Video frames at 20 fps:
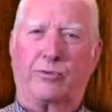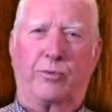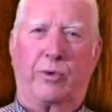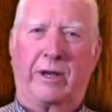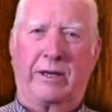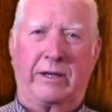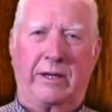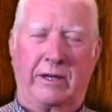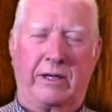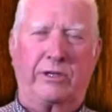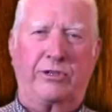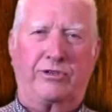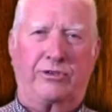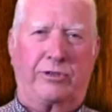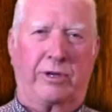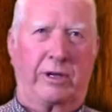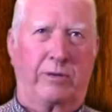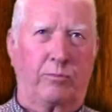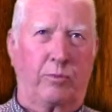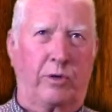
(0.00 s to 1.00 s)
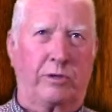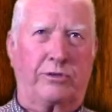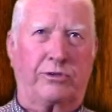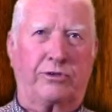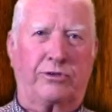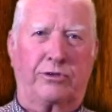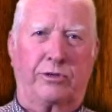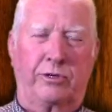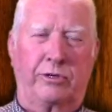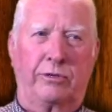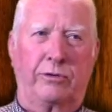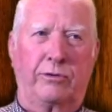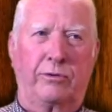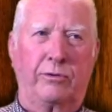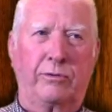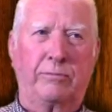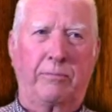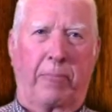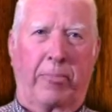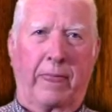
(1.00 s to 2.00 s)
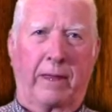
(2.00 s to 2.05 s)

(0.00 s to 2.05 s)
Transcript: raised and went to school